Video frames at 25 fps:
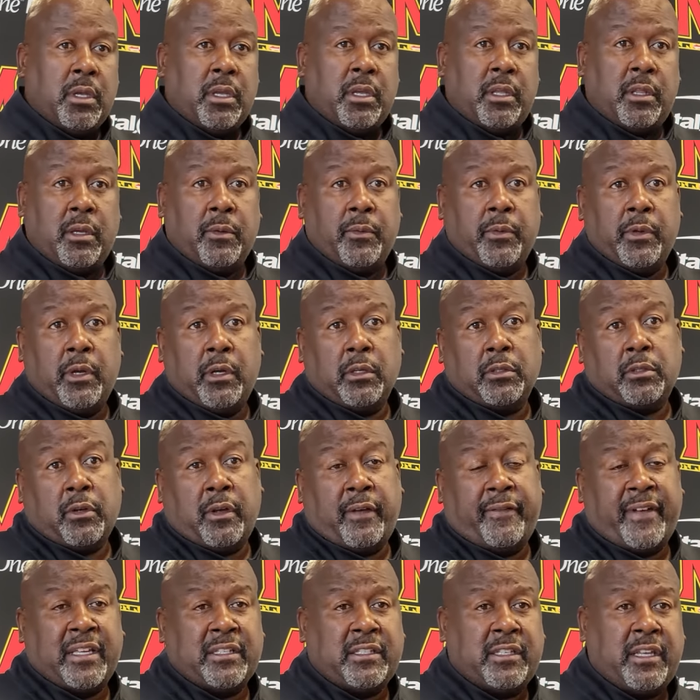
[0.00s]
And then we also
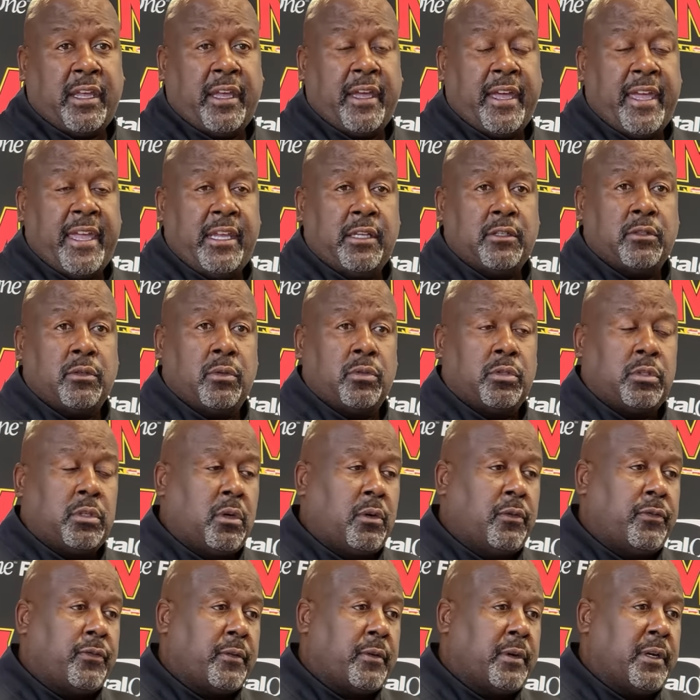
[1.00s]
have Isaiah Hazel.
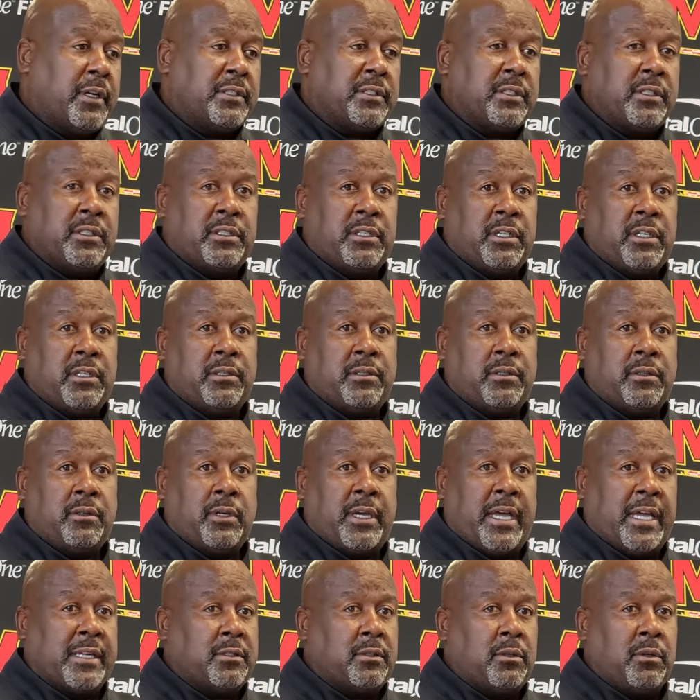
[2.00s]
So for us, it's just you
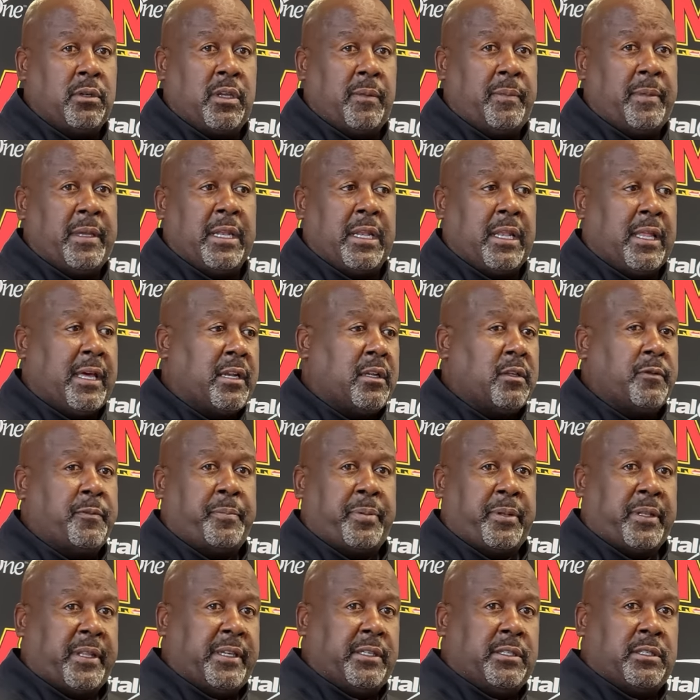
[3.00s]
guys don't give me a lot of
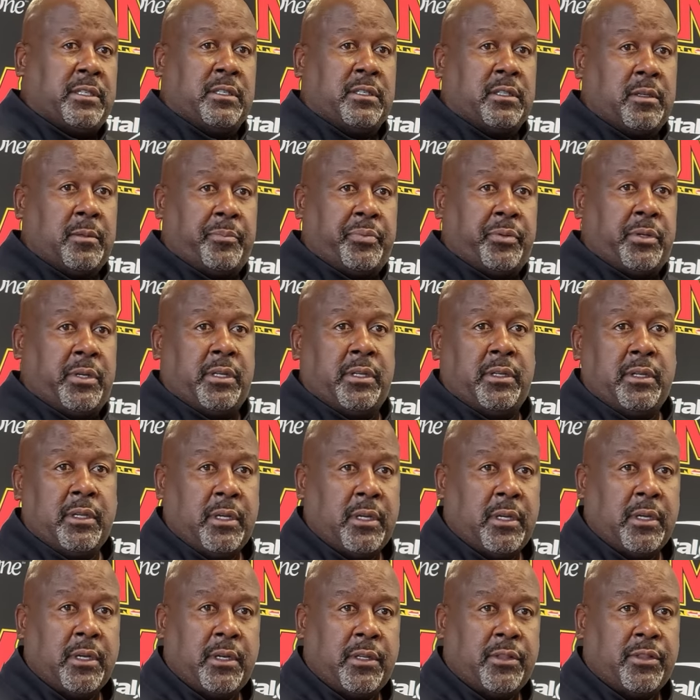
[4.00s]
places to put
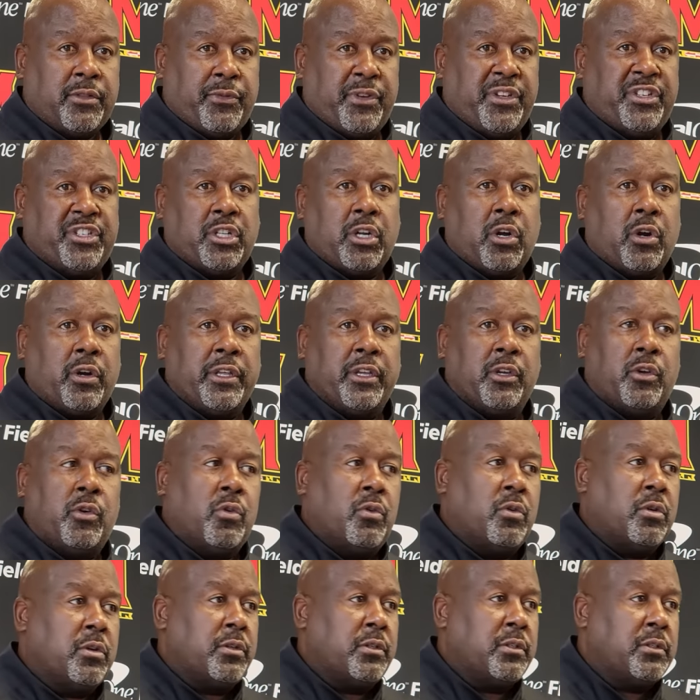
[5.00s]
three starting
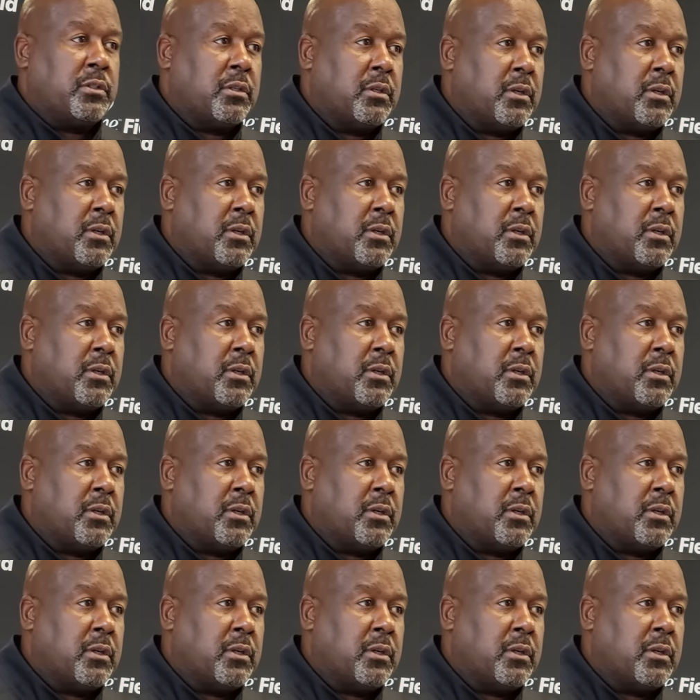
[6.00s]
corners.